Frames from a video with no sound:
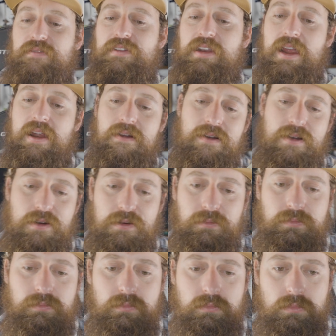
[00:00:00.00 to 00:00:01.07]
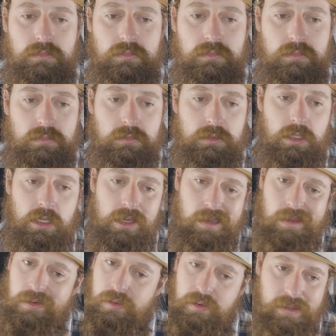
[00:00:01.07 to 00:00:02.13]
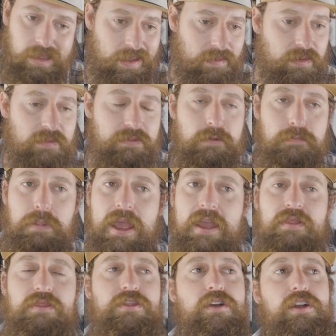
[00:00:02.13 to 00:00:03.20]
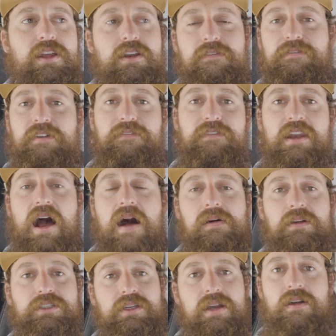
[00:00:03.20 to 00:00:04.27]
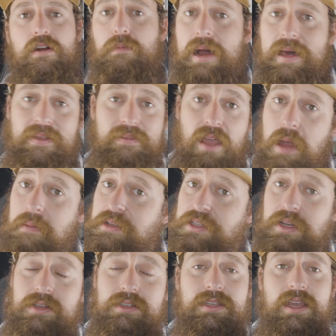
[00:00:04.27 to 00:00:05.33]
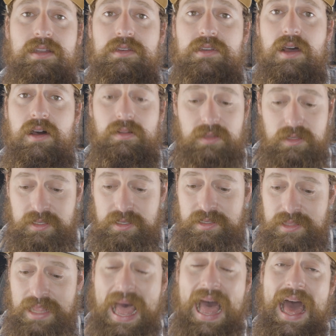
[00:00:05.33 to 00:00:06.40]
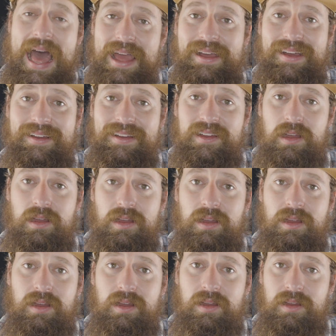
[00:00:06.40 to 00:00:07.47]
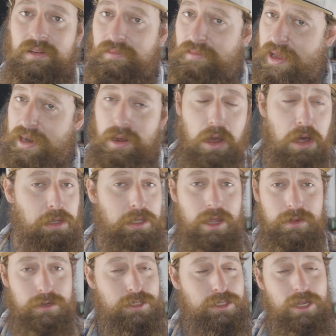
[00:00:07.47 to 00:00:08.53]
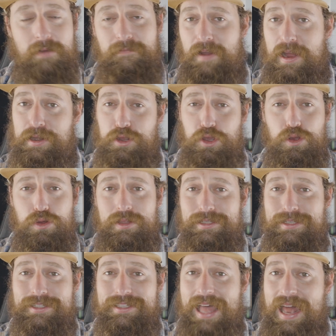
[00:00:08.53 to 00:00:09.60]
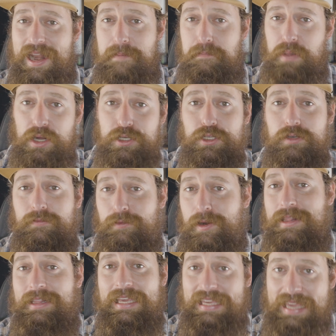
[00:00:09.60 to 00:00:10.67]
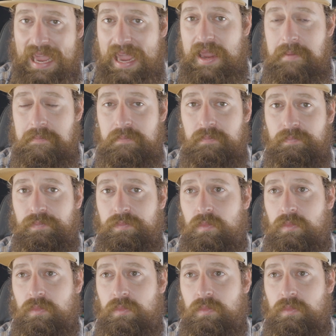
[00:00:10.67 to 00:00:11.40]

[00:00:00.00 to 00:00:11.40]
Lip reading: of an arrow, even if you're paying $30 to $50 an arrow by the time it's all said and done, this is not like all the other stuff I do. This is not a budget-friendly game,